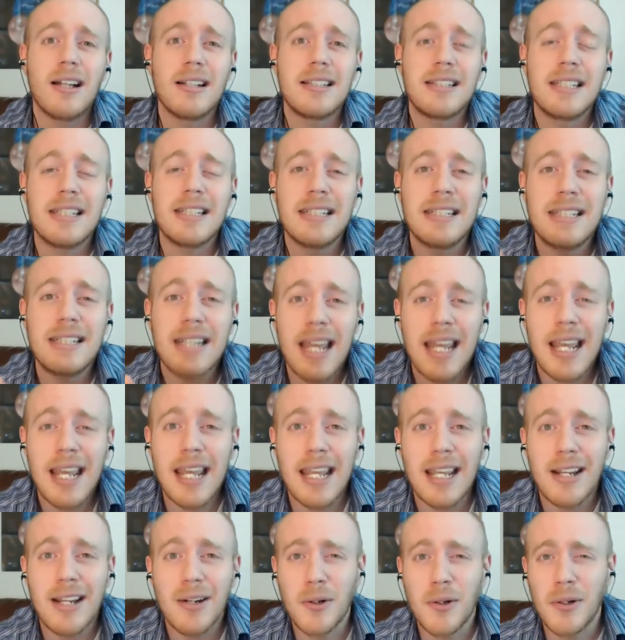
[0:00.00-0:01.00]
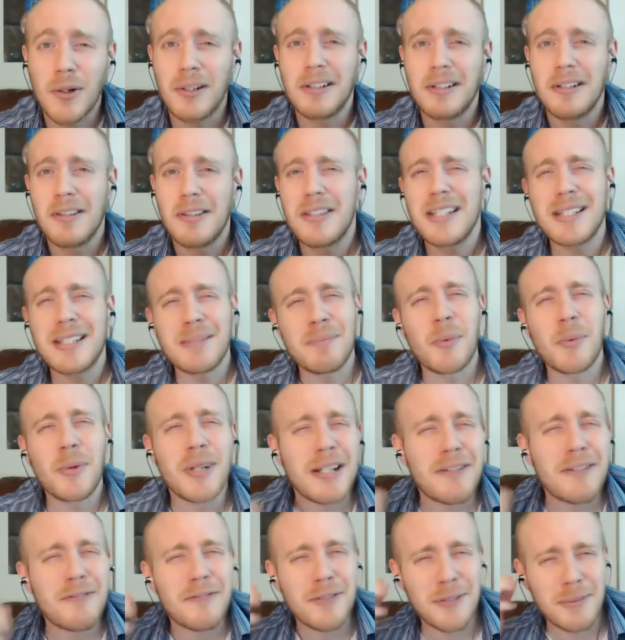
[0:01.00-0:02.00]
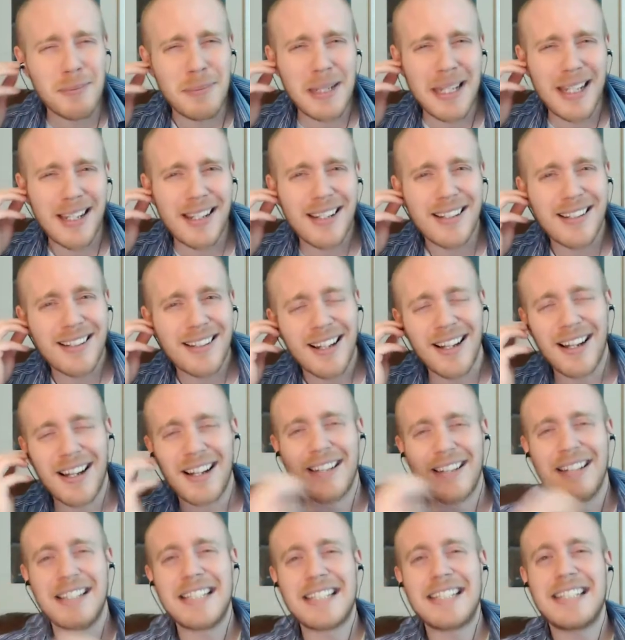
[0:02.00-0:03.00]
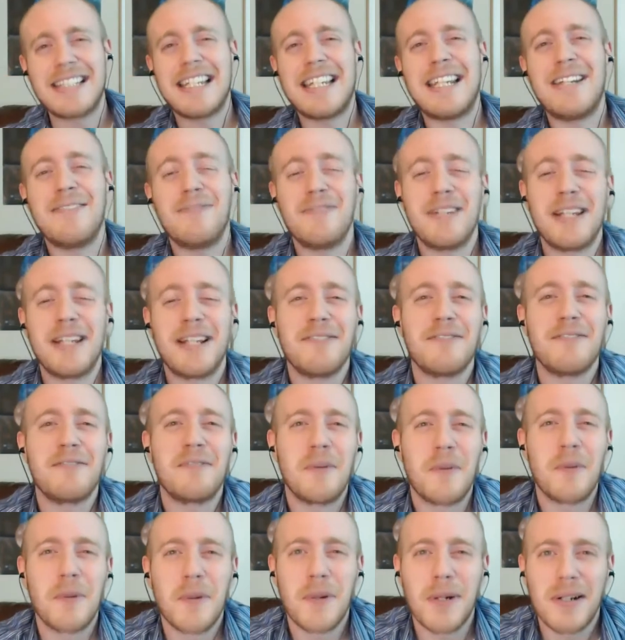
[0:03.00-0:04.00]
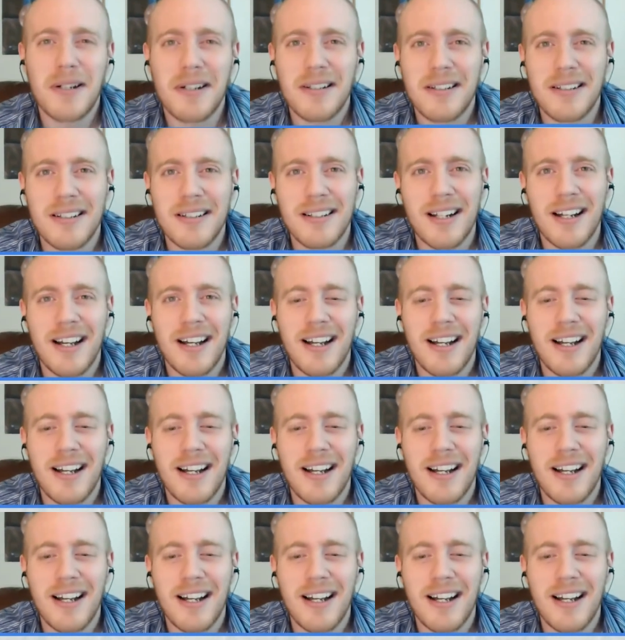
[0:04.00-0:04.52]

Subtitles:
Today, or this morning for me, this evening for